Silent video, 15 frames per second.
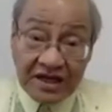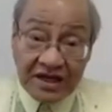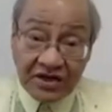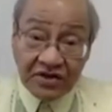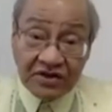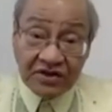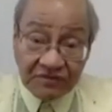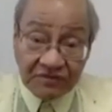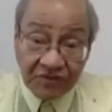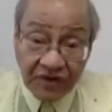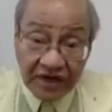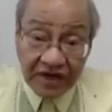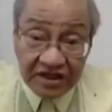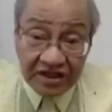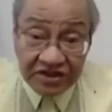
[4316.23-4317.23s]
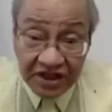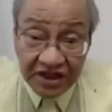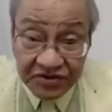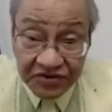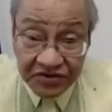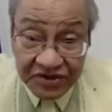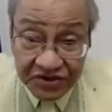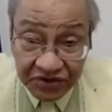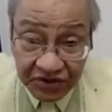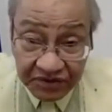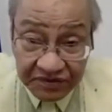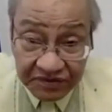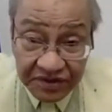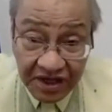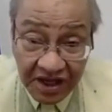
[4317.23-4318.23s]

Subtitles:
on their foreign exchange reserves,